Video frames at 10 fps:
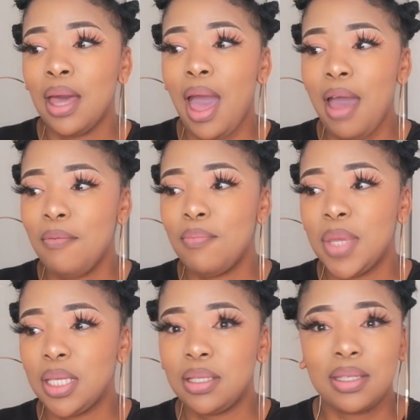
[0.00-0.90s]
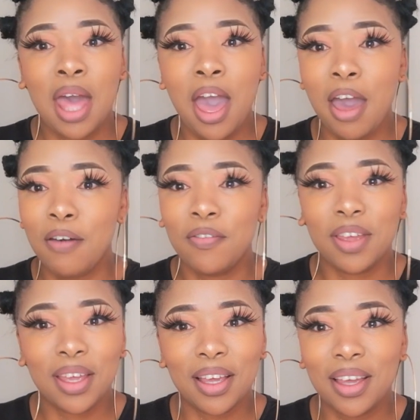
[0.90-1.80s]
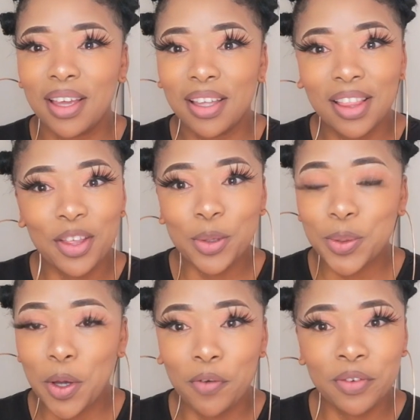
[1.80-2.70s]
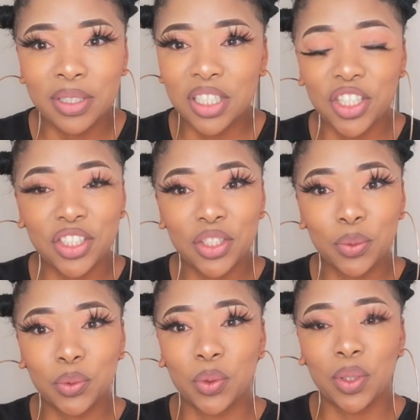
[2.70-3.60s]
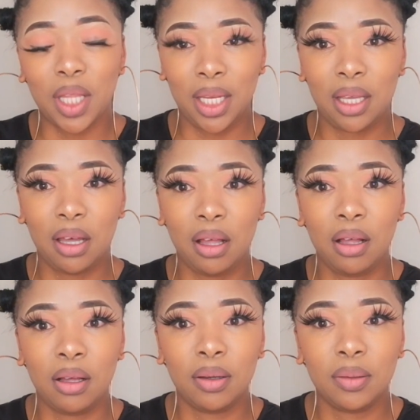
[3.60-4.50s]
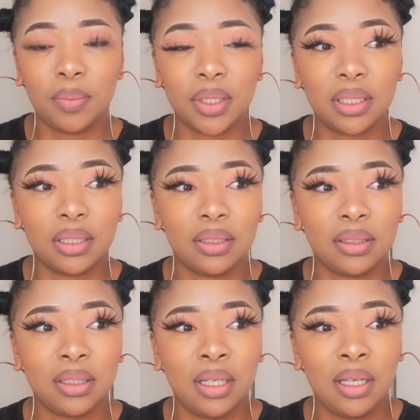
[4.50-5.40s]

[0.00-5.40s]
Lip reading: I miss having those conversations with that girl, because